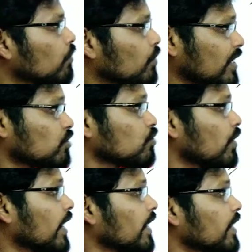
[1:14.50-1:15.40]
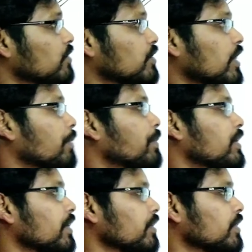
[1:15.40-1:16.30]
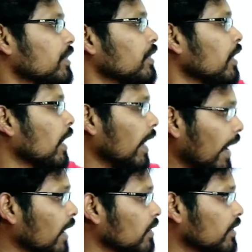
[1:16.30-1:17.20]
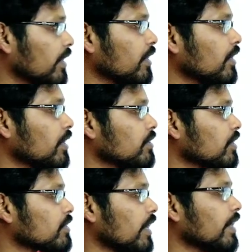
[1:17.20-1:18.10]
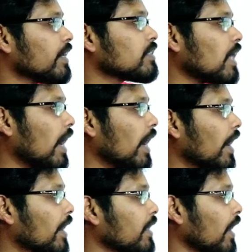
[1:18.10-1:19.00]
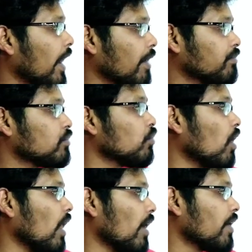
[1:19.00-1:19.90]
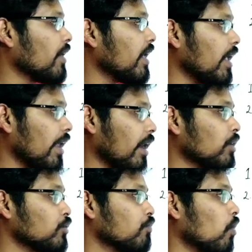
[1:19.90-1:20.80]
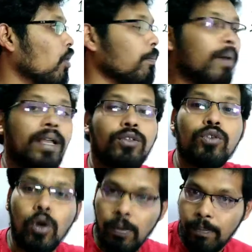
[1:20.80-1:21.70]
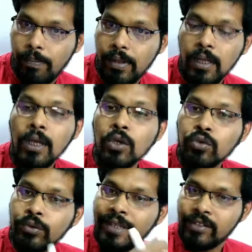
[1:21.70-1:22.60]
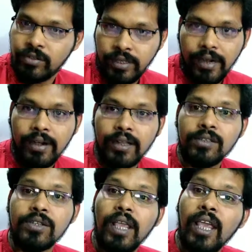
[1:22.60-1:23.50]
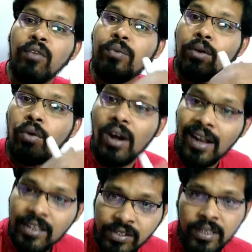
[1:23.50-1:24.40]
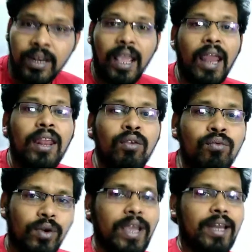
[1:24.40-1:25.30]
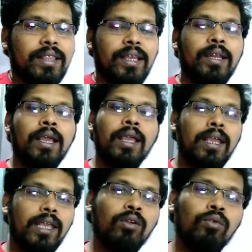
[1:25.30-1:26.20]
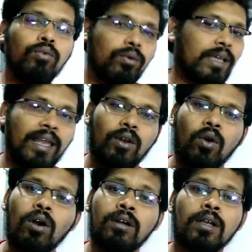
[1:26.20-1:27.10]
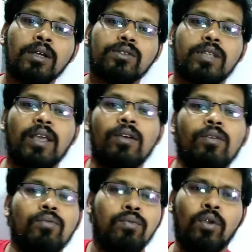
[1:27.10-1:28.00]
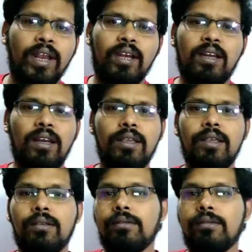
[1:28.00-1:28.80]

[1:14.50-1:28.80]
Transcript: first one is repetition, and there is a sentence, I have to learn English for my job. So this sentence, if you listen anywhere, then you cannot say fluently.